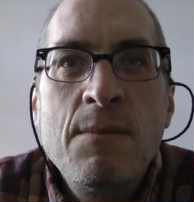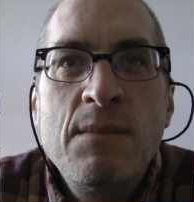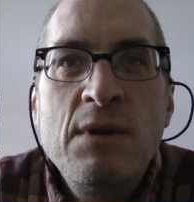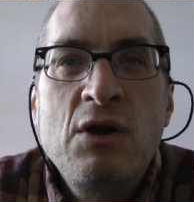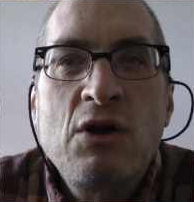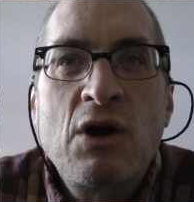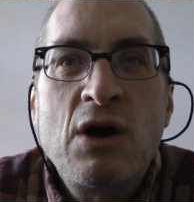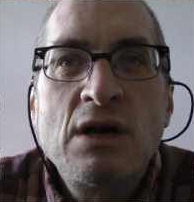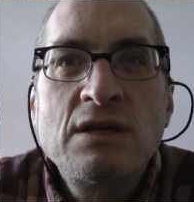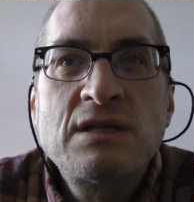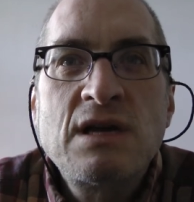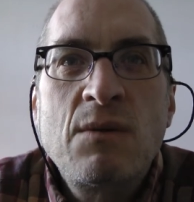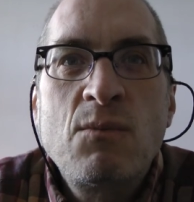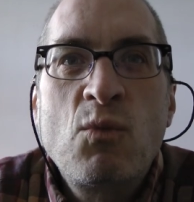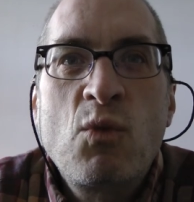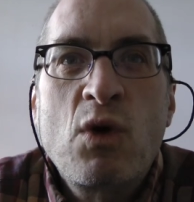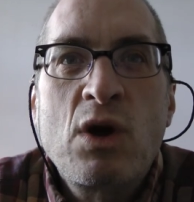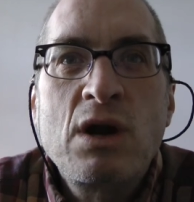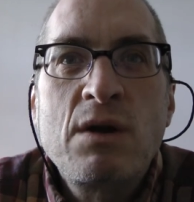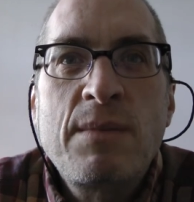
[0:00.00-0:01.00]
because
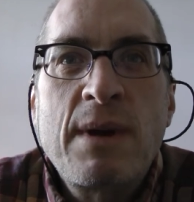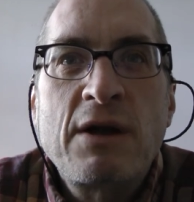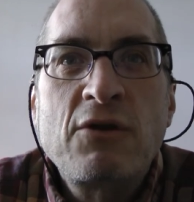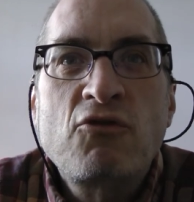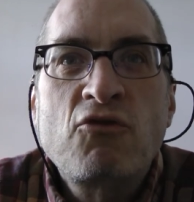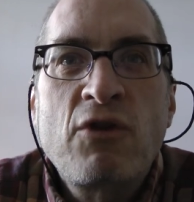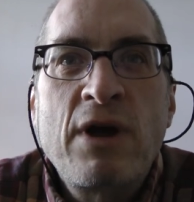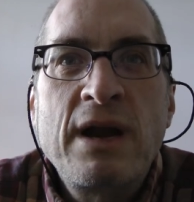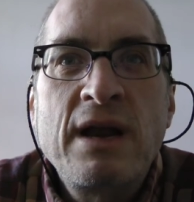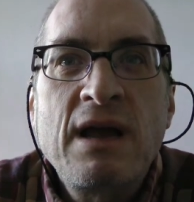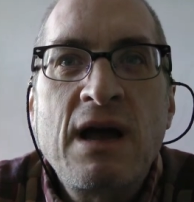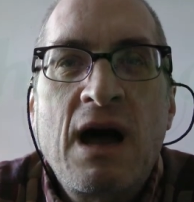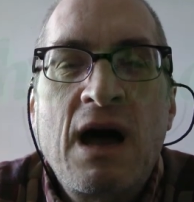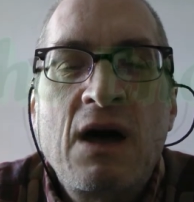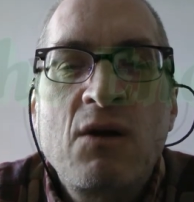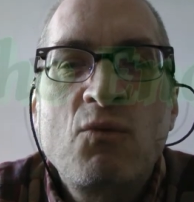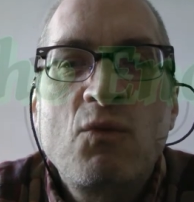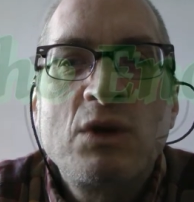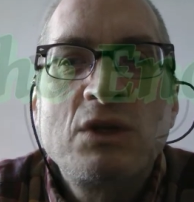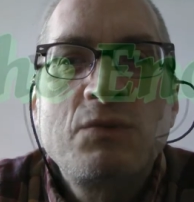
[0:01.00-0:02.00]
I'm worried about treading
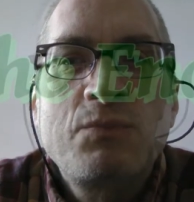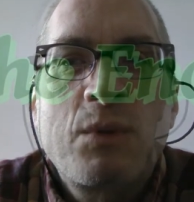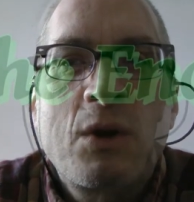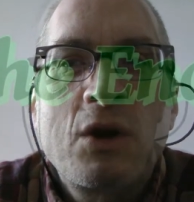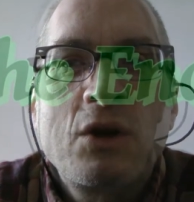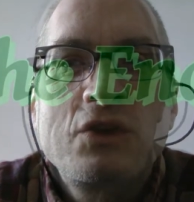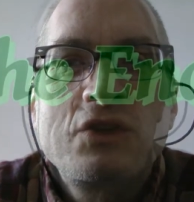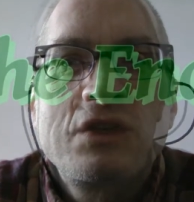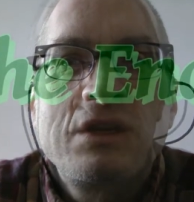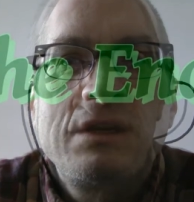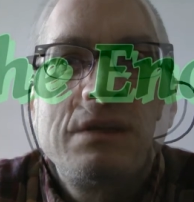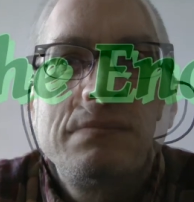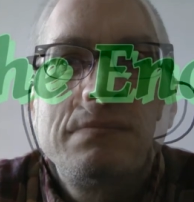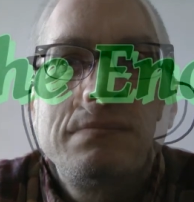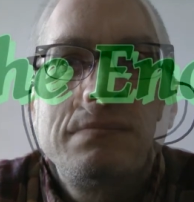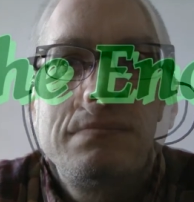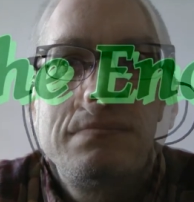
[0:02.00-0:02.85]
on what's personal.